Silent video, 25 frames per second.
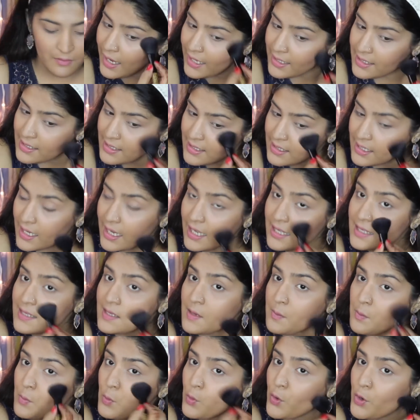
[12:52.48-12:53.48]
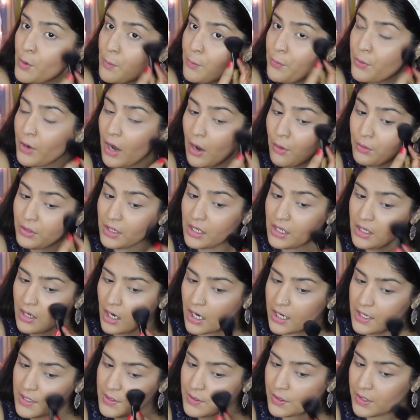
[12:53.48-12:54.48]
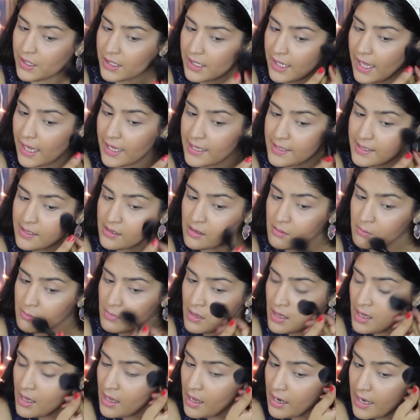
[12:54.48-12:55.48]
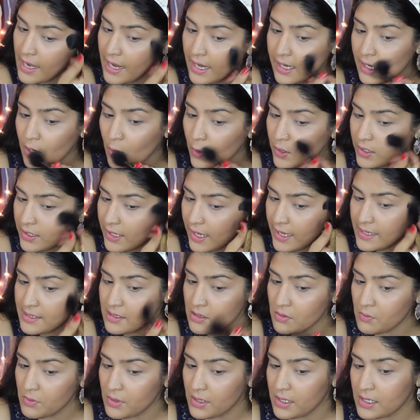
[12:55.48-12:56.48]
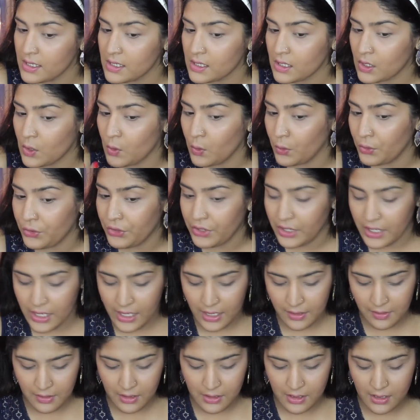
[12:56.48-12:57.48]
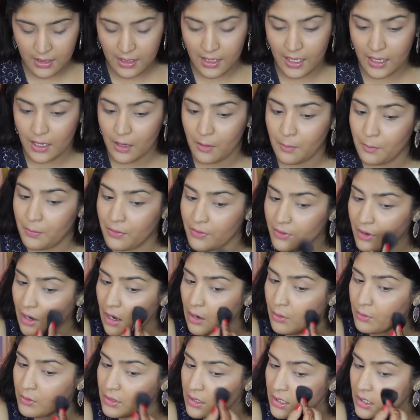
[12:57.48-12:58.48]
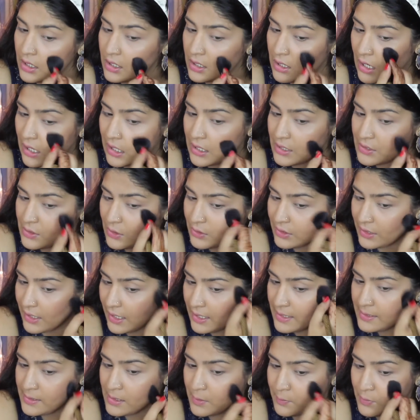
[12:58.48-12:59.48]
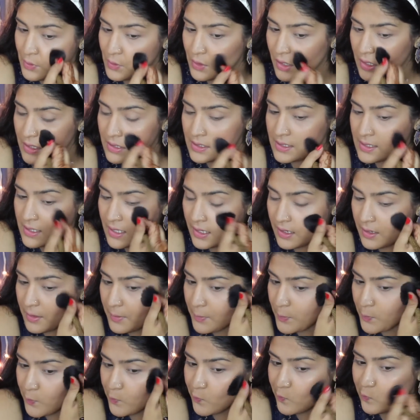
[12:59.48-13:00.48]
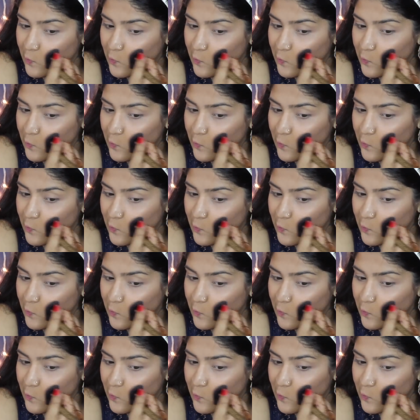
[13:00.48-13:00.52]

I'd say it's a more brownie NARS orgasm, like orgasm is corally and this is like a brownie NARS orgasm, you can say.